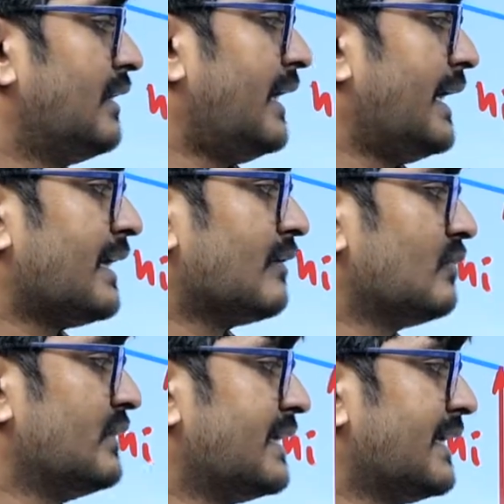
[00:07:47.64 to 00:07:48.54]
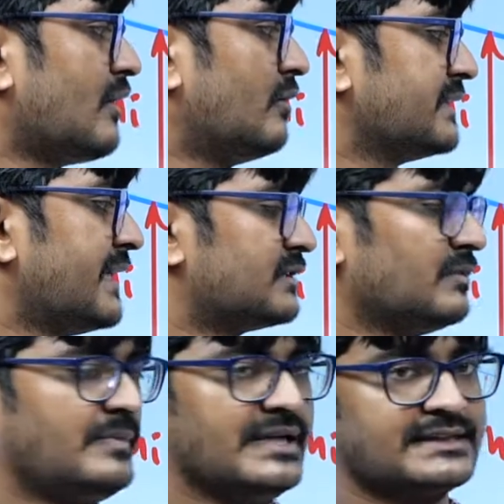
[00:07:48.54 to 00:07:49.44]
I concluded like object has to be
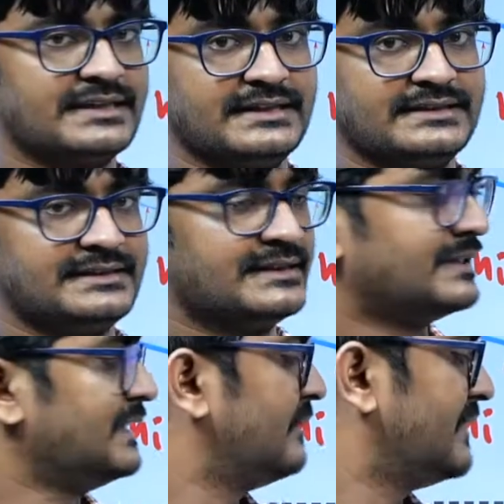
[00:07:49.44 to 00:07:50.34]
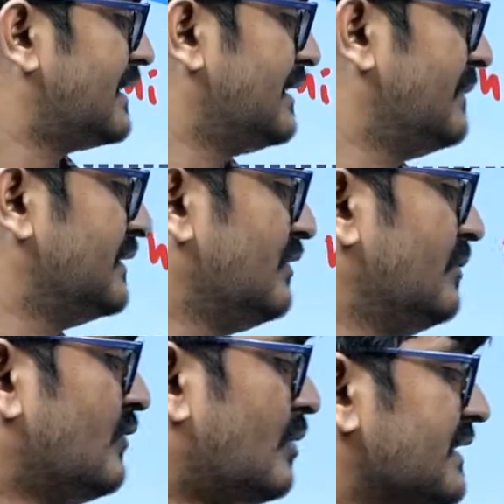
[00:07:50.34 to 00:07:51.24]
placed at a distance 6 centimeter and image will be
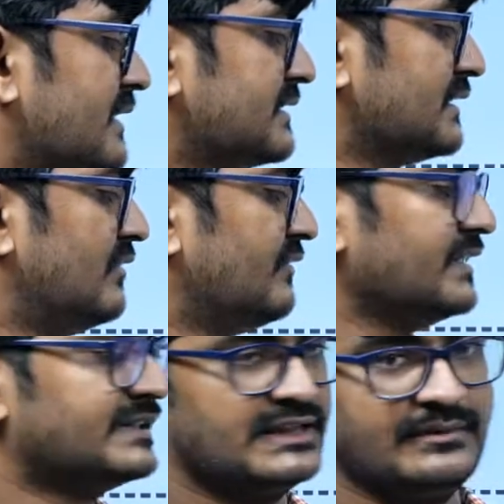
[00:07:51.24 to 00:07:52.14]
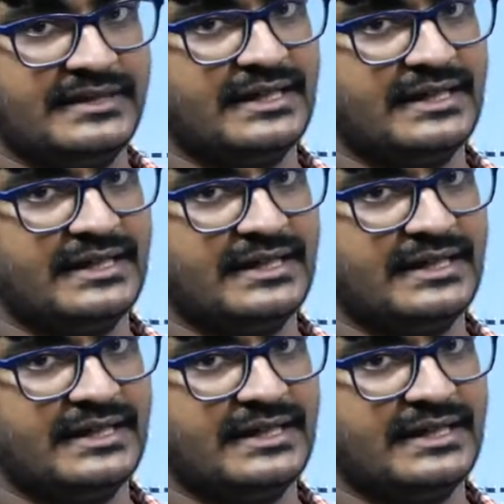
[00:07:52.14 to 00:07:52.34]
formed at a distance 15 centimeter.